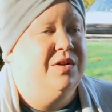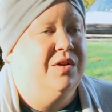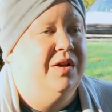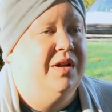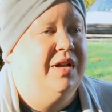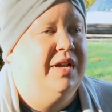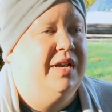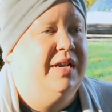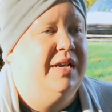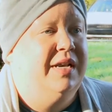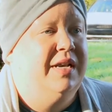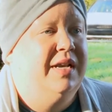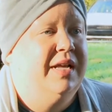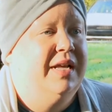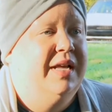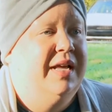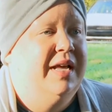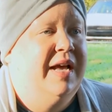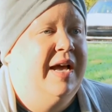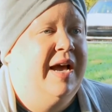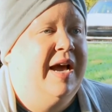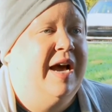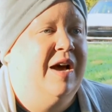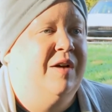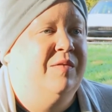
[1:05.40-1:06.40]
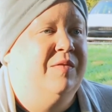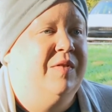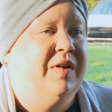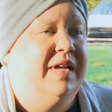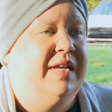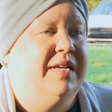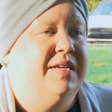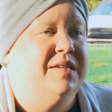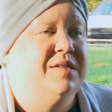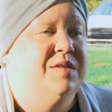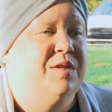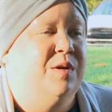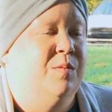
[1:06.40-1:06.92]
on
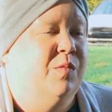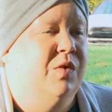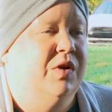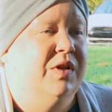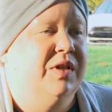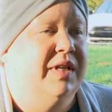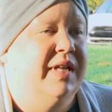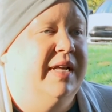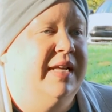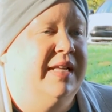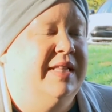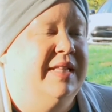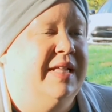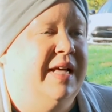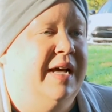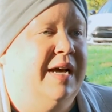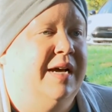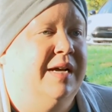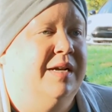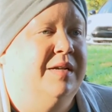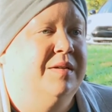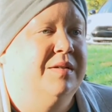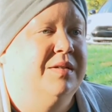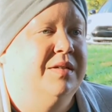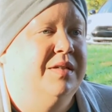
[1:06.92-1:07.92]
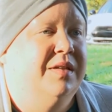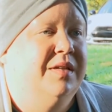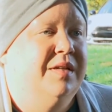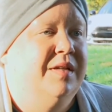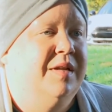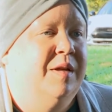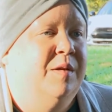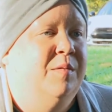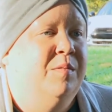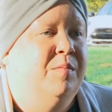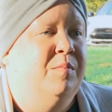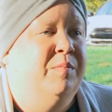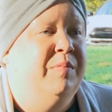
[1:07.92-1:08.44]
having someone like that
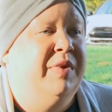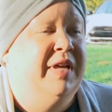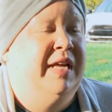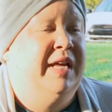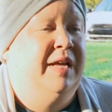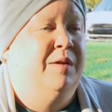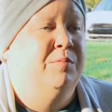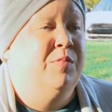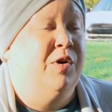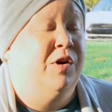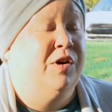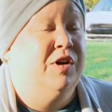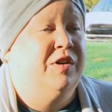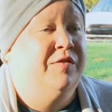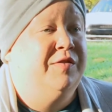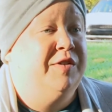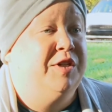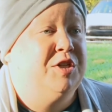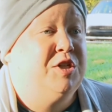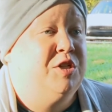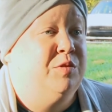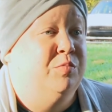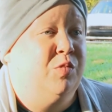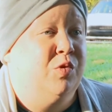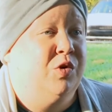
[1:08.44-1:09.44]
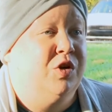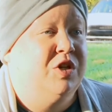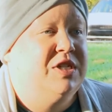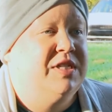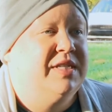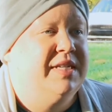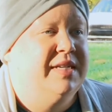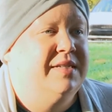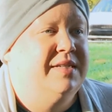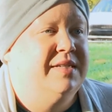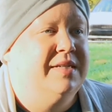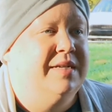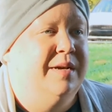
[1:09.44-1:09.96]
be part of your support
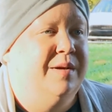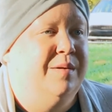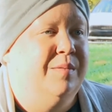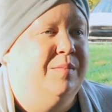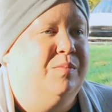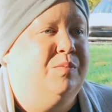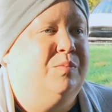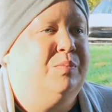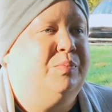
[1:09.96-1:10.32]
system.